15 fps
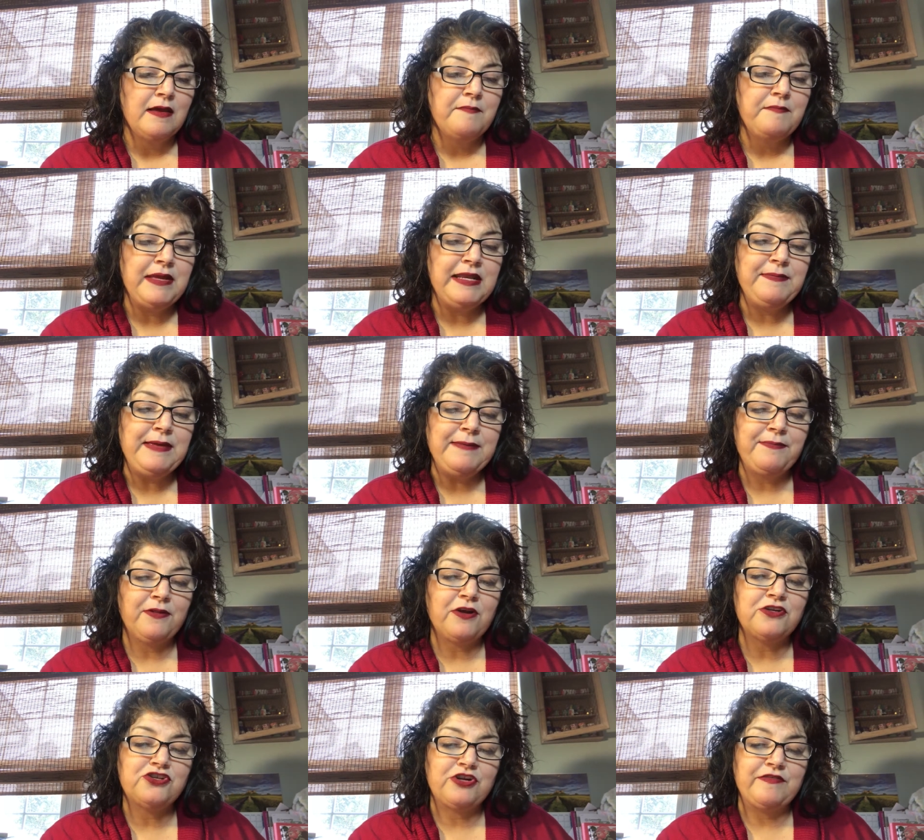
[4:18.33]
Many people
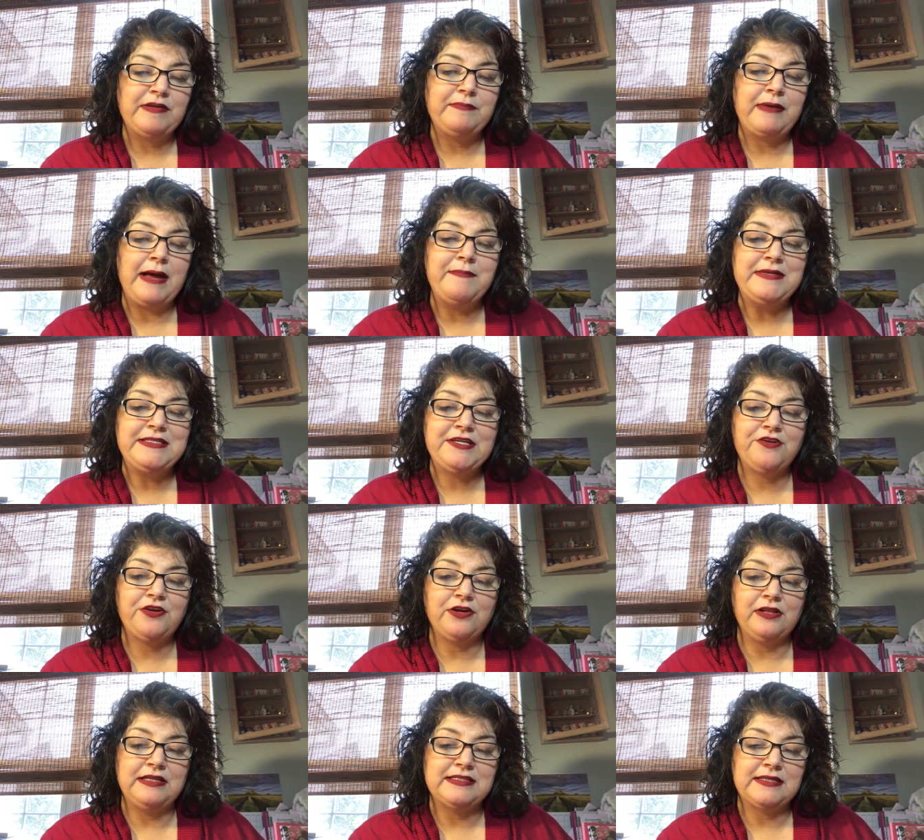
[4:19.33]
are driven by
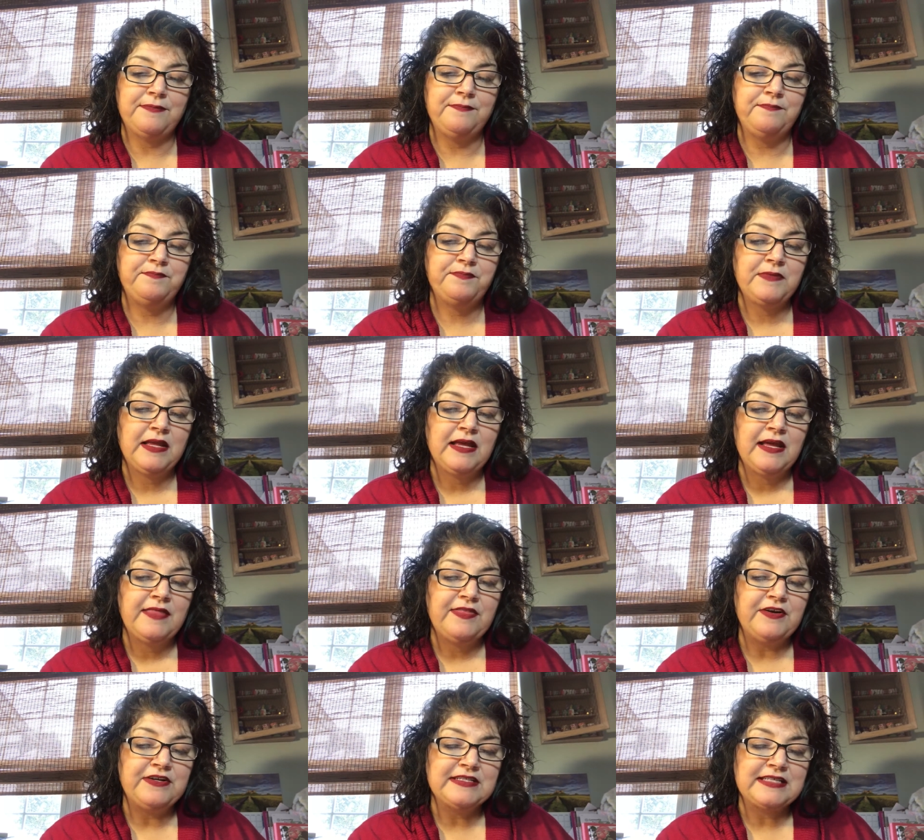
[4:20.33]
materialism.
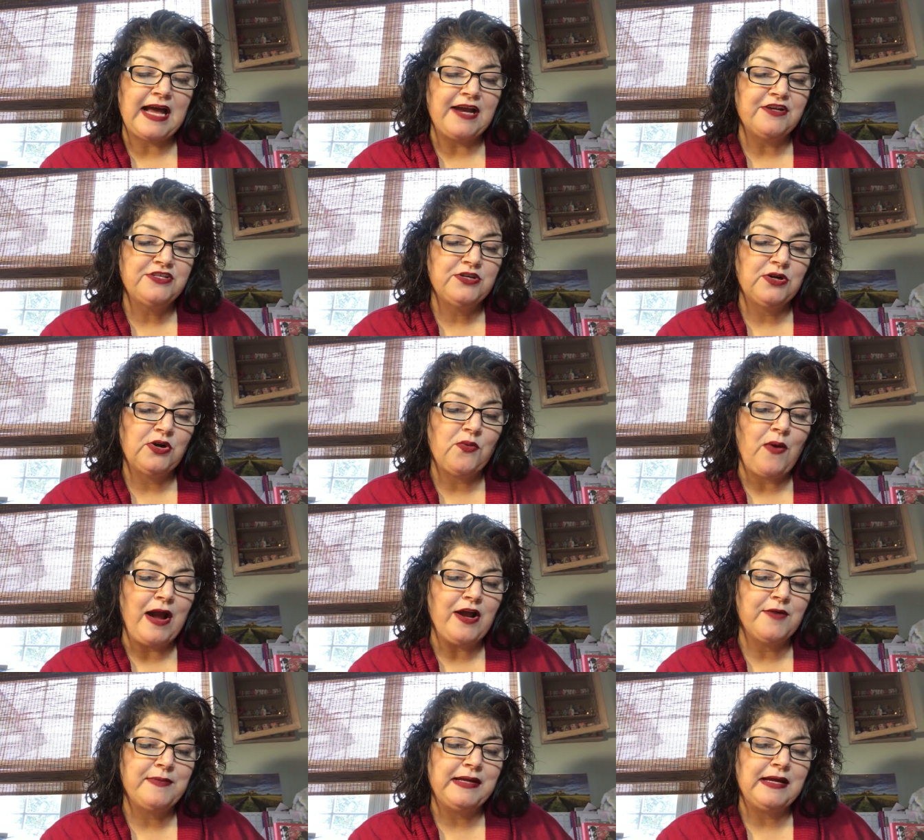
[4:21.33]
Their desire to
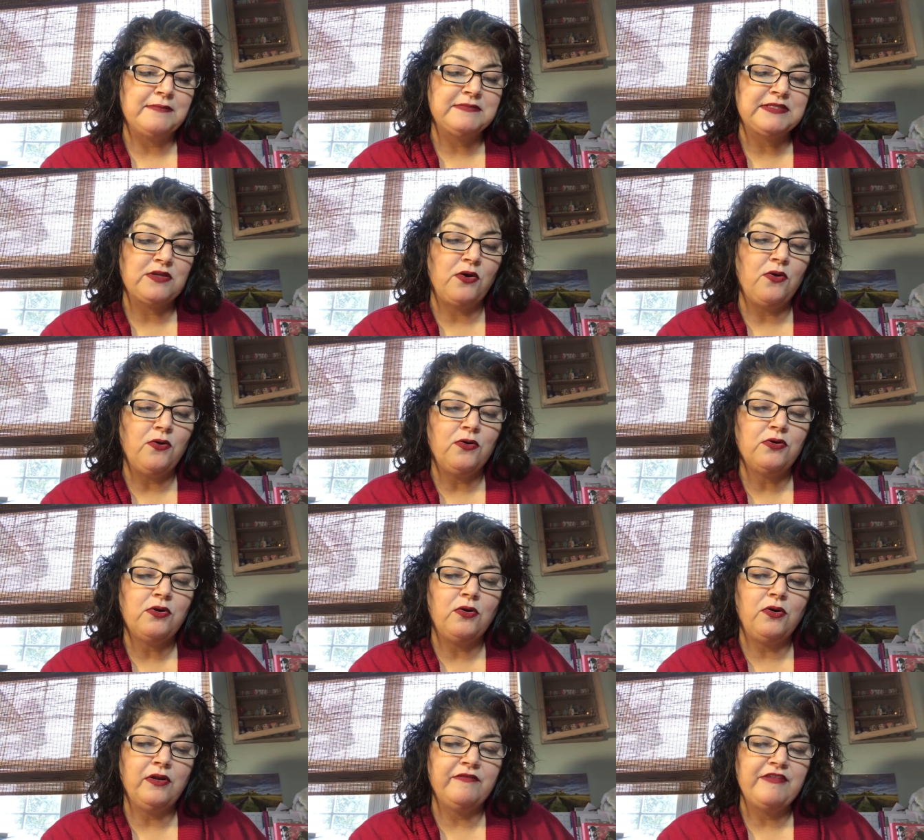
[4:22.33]
acquire becomes the whole
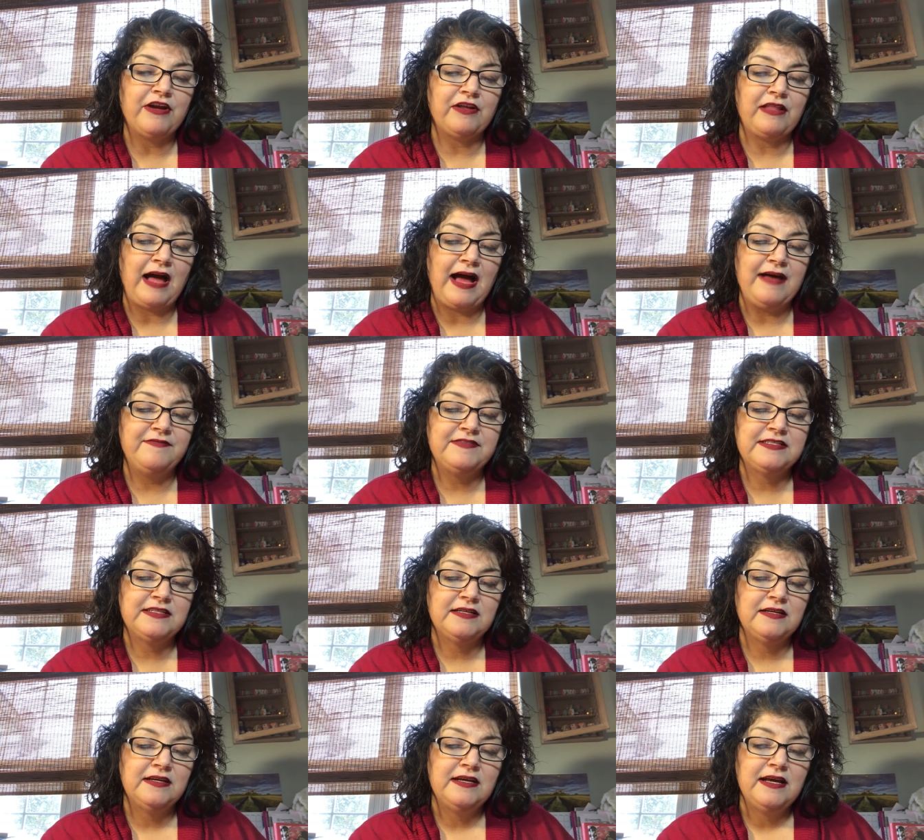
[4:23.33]
goal of their lives.
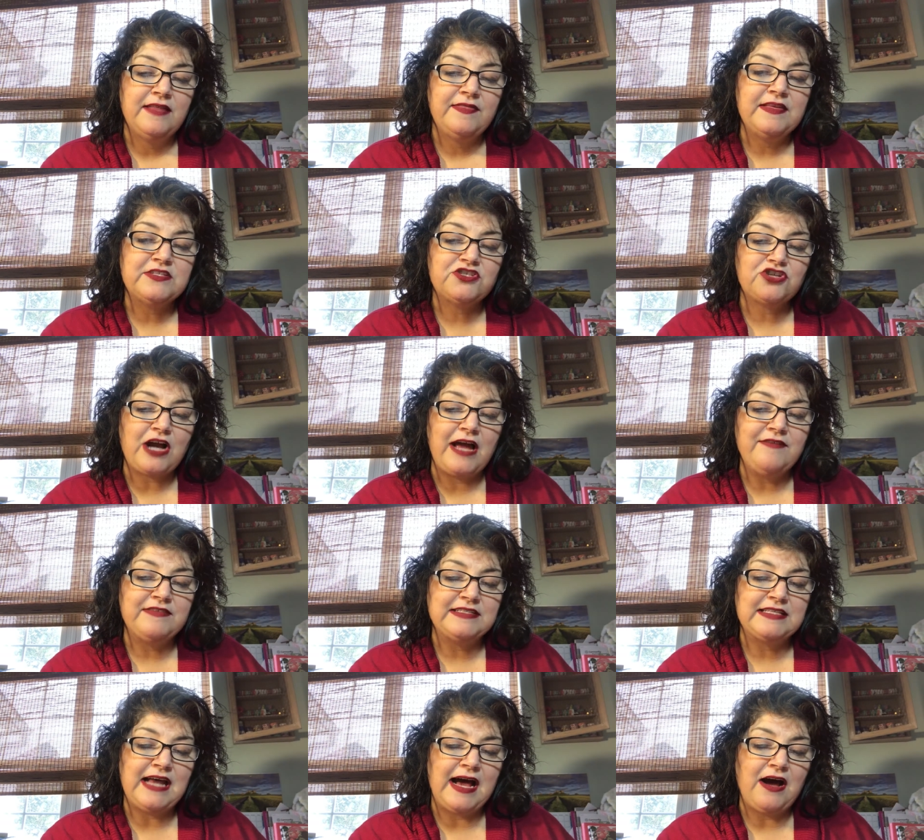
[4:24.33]
This drive
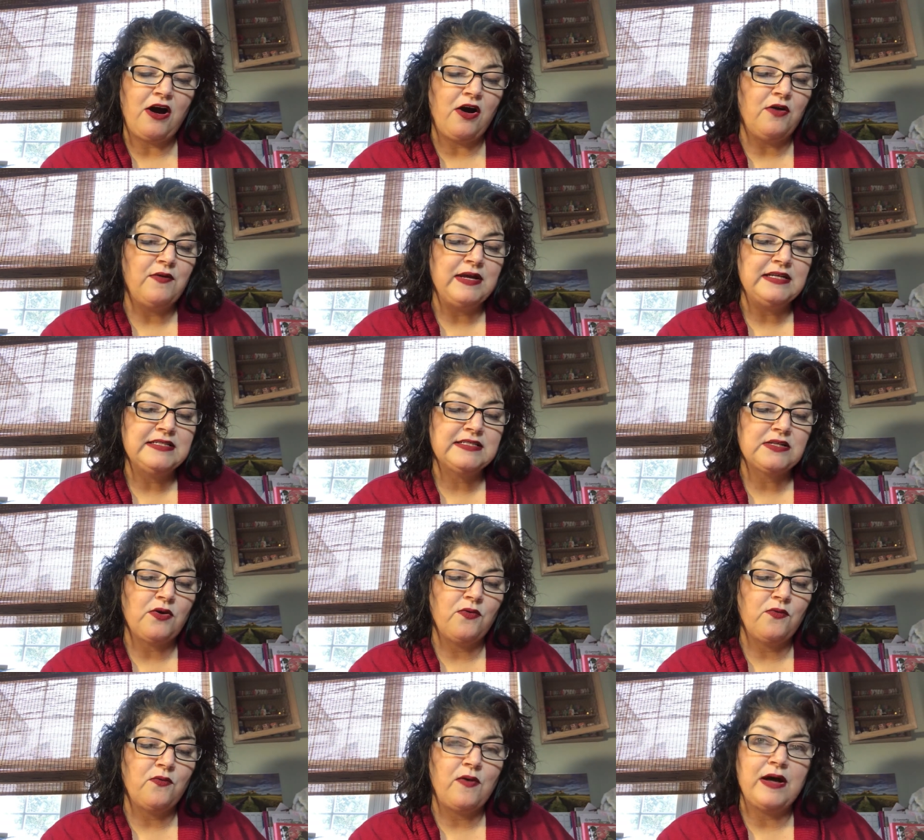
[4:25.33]
is not always
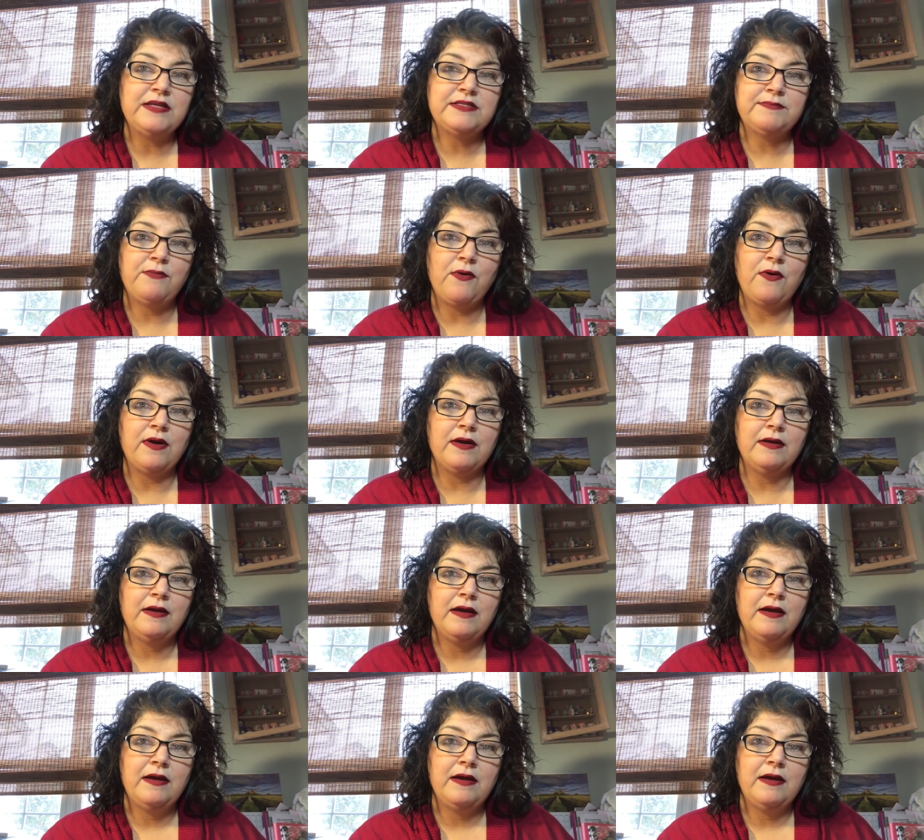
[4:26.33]
want more